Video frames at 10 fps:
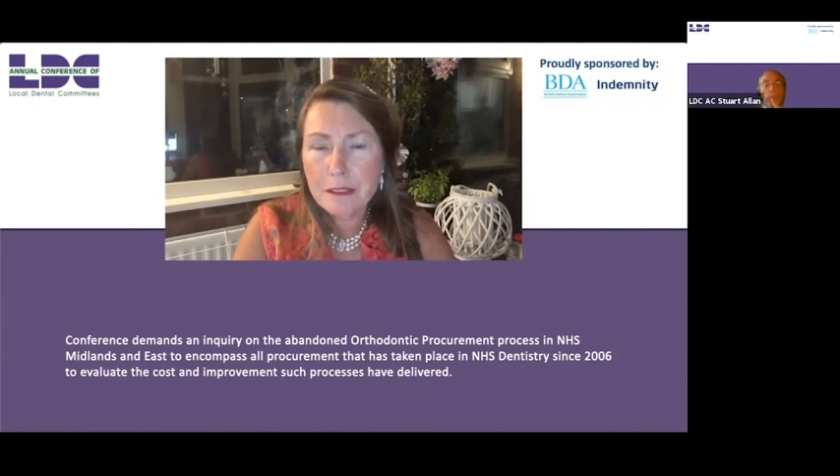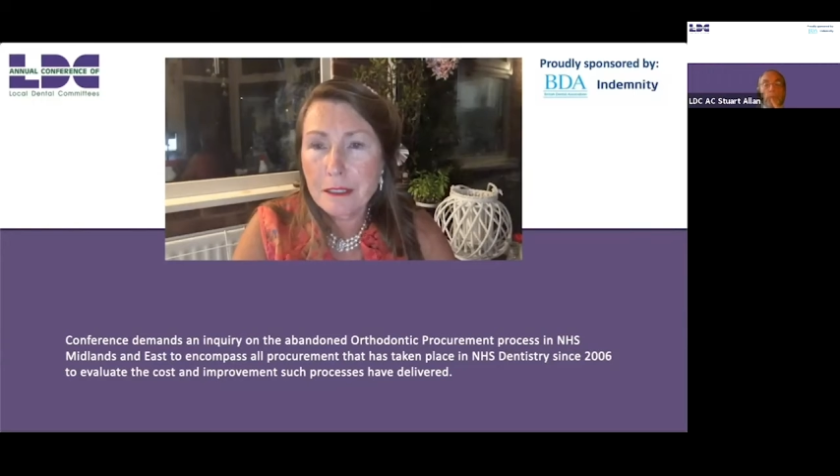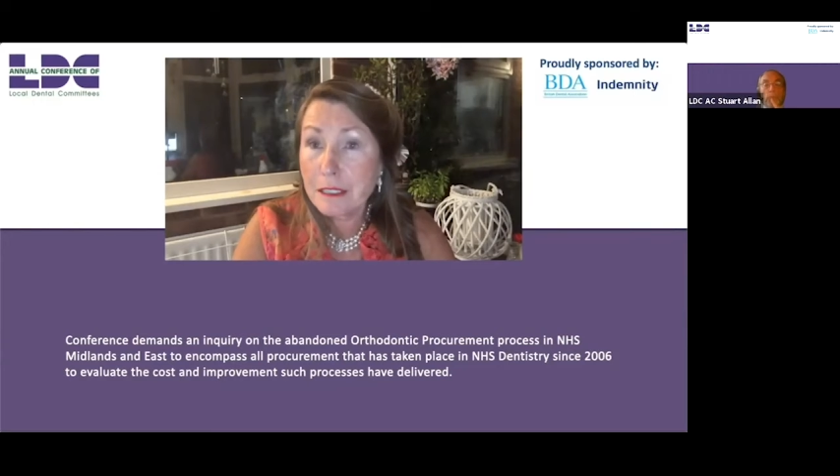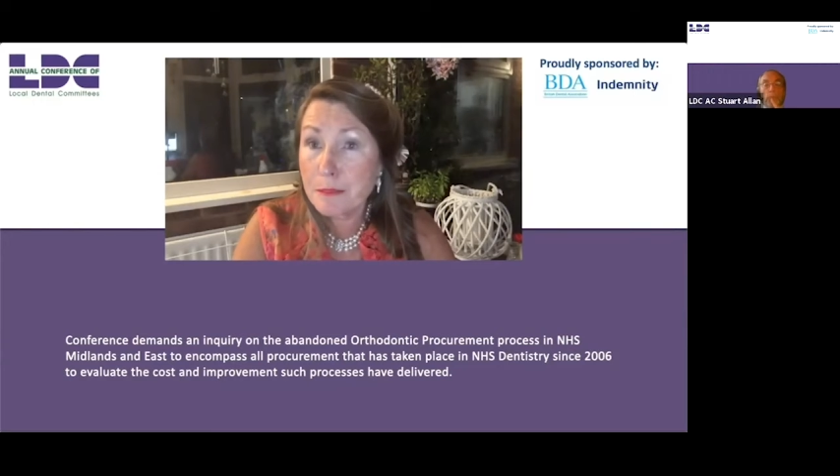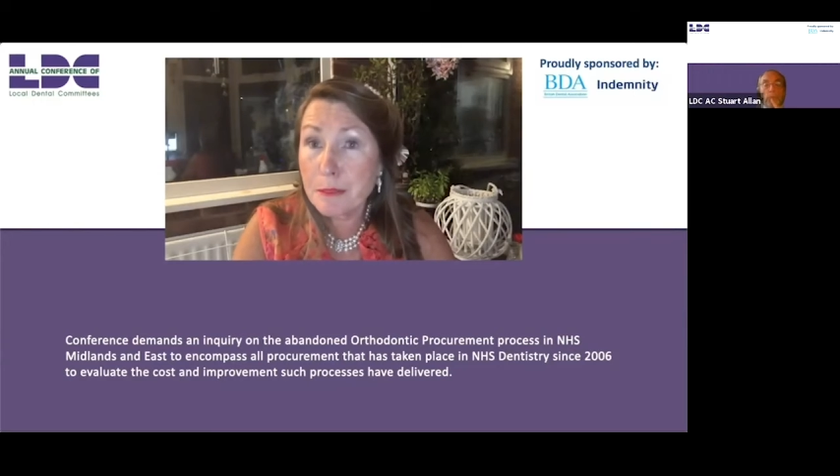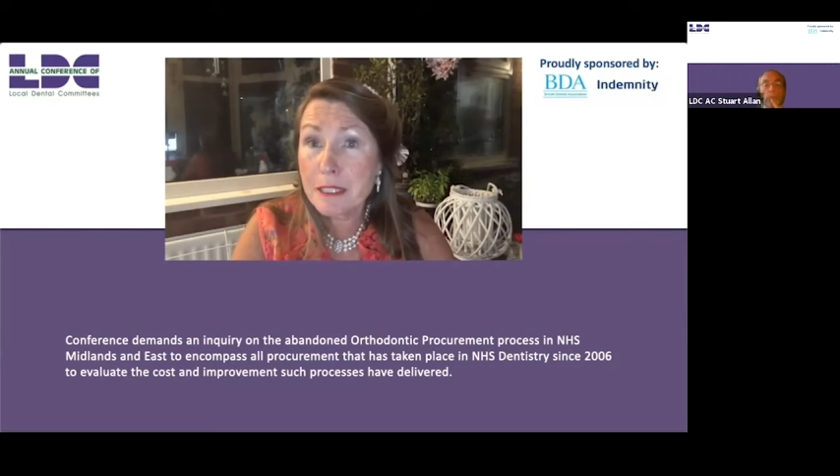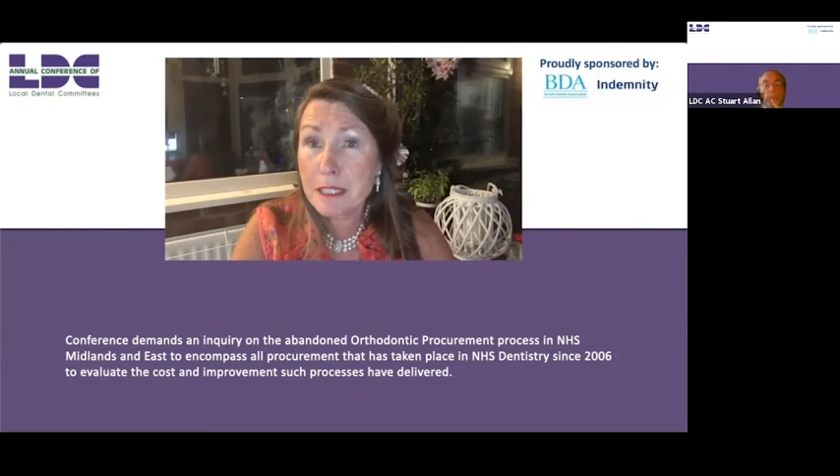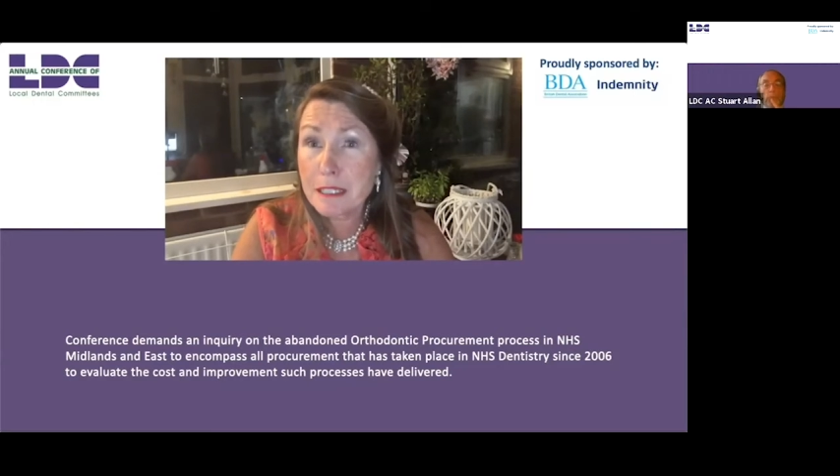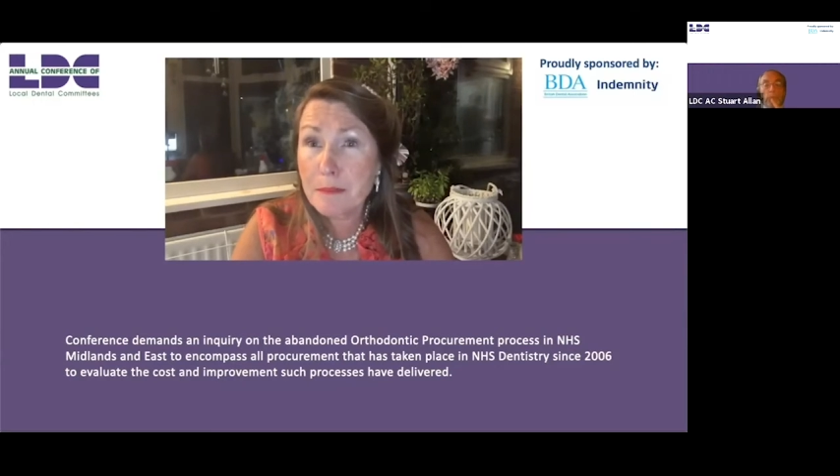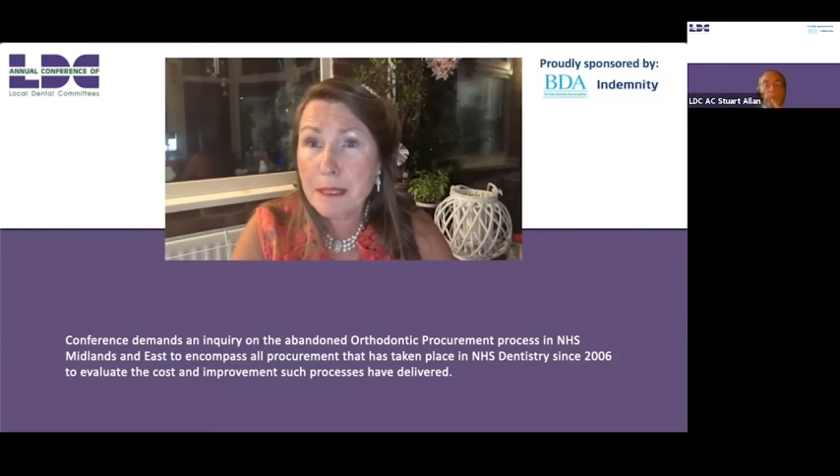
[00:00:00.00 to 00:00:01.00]
It's been an
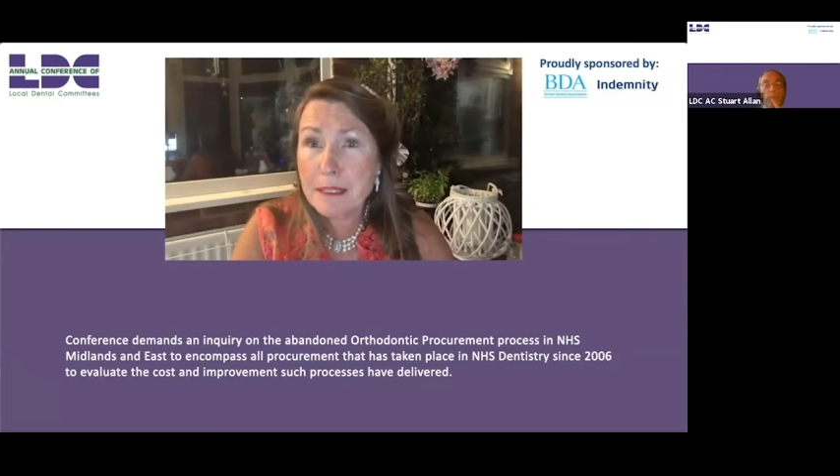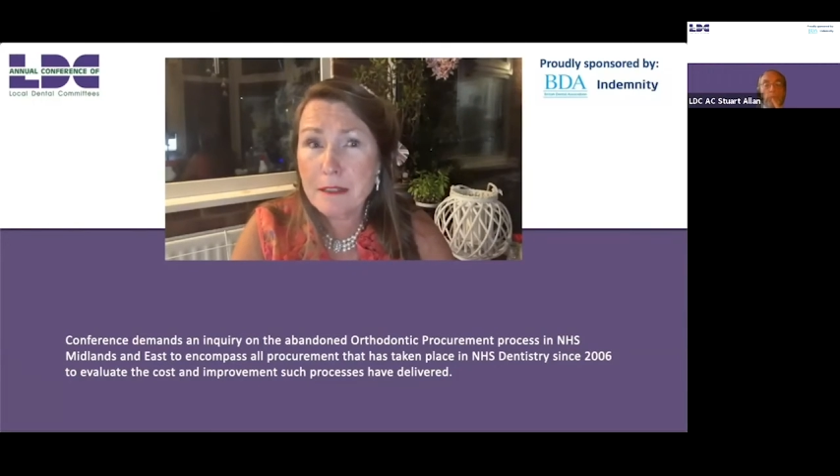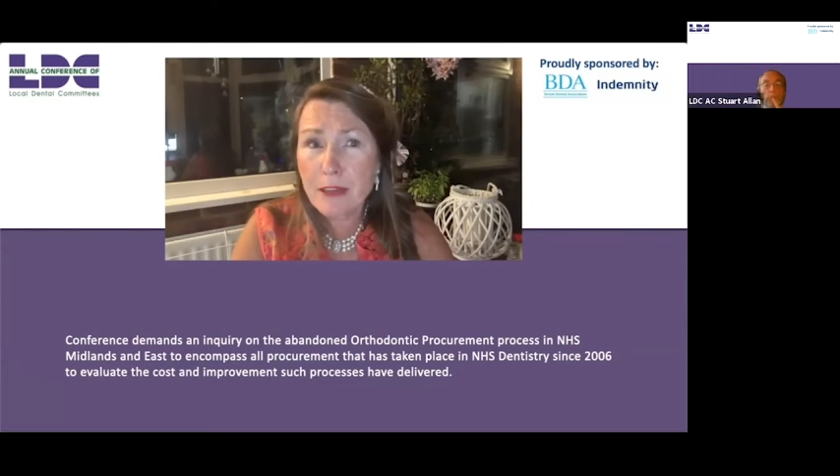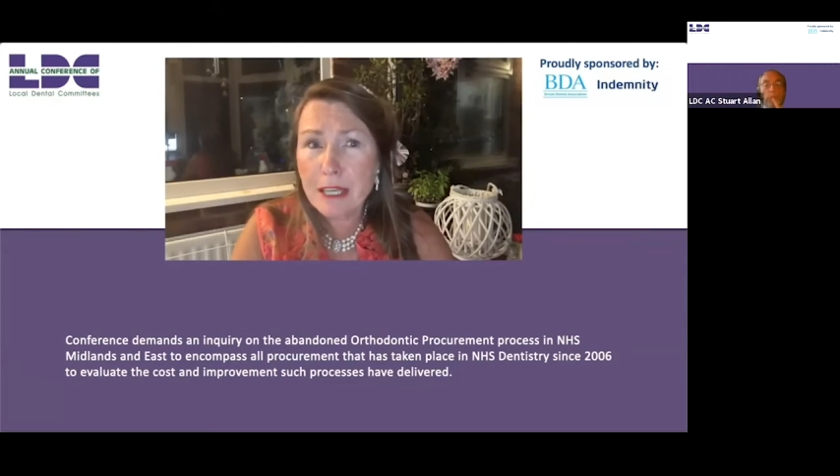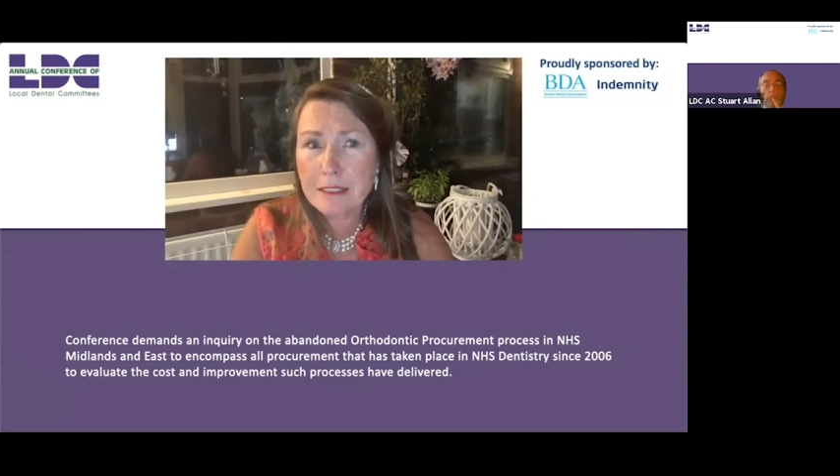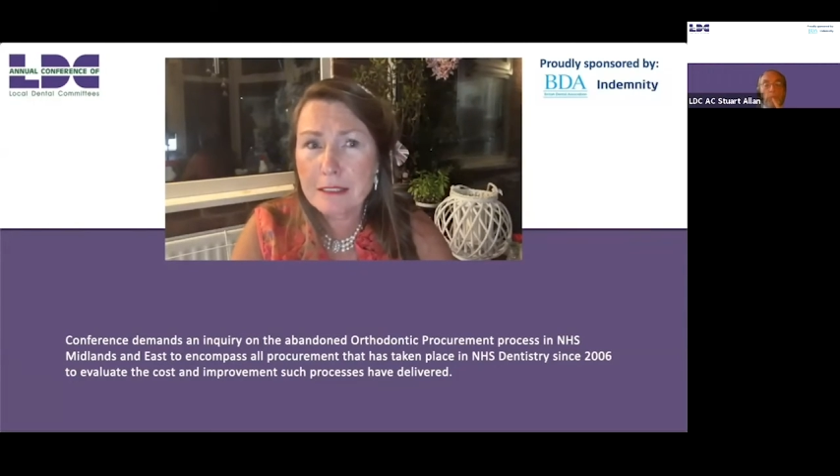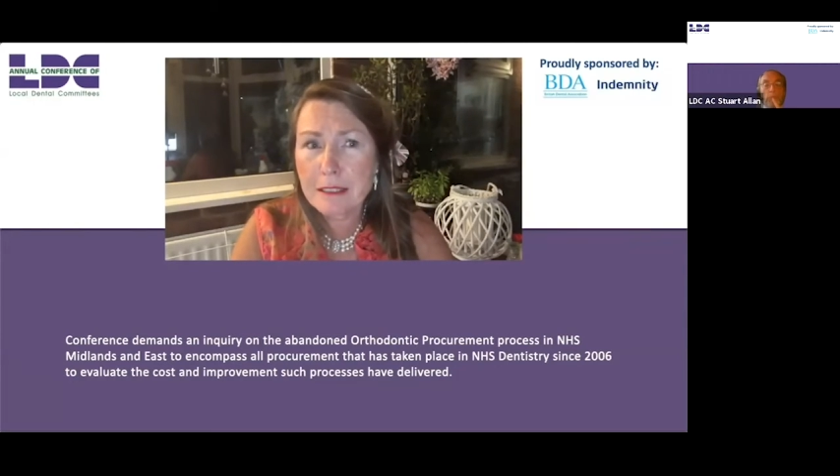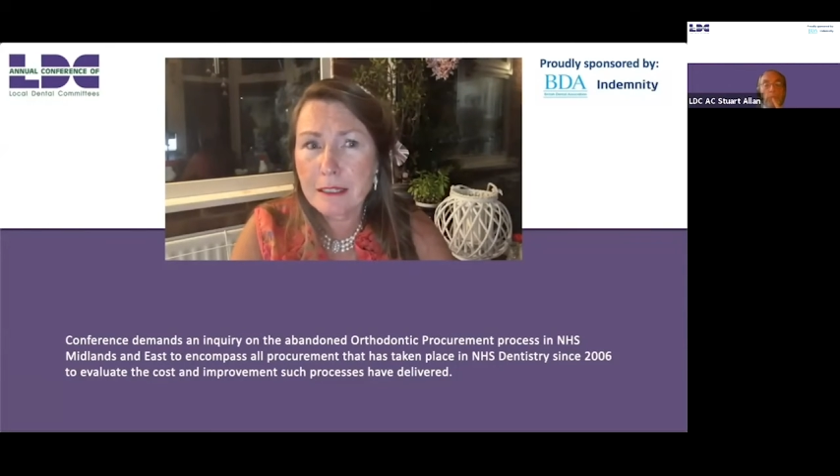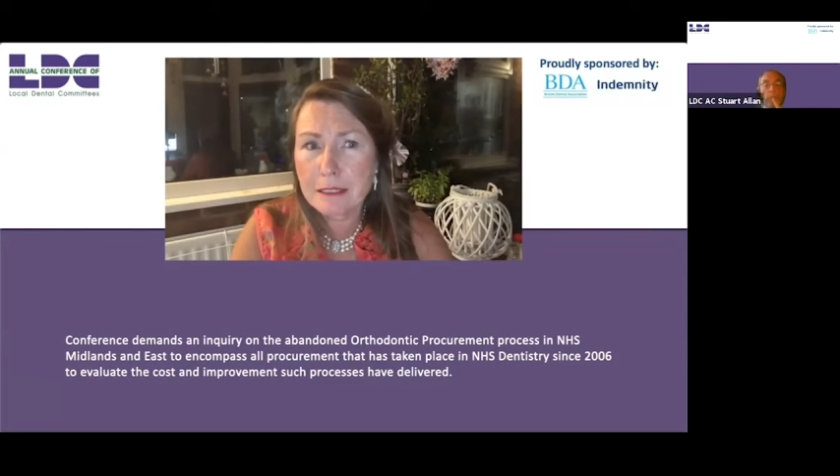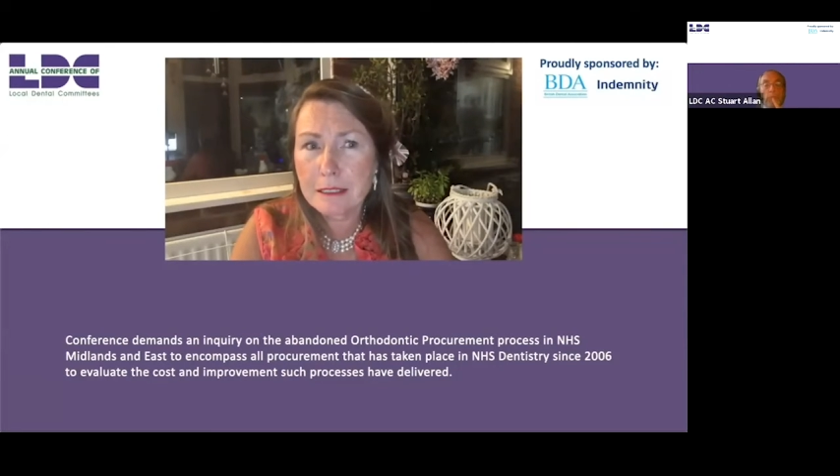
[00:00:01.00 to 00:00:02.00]
expensive
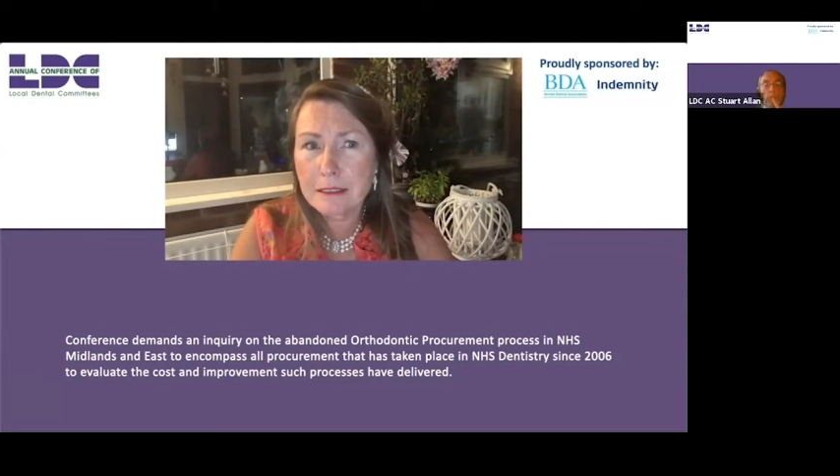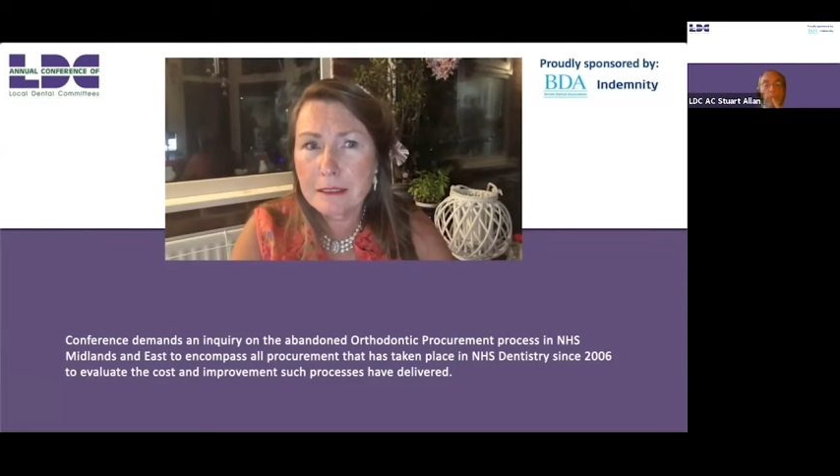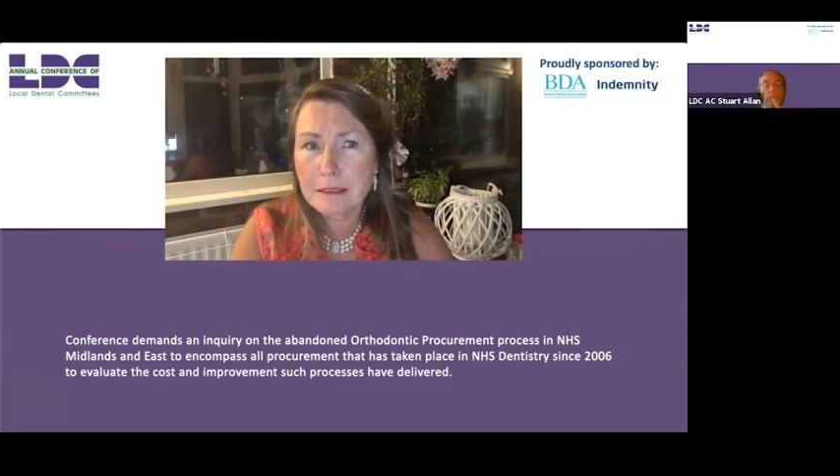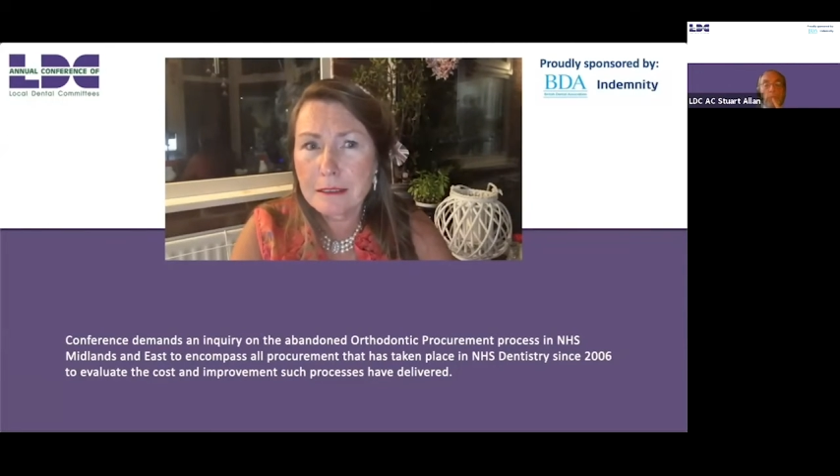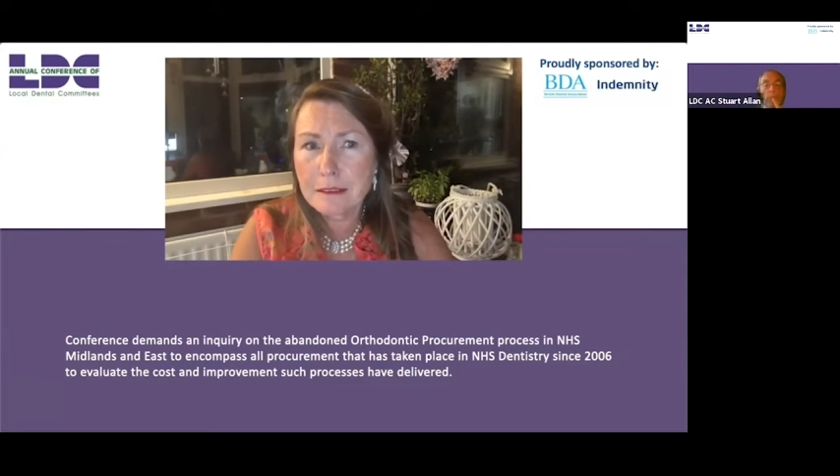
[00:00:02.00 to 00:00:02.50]
exercise.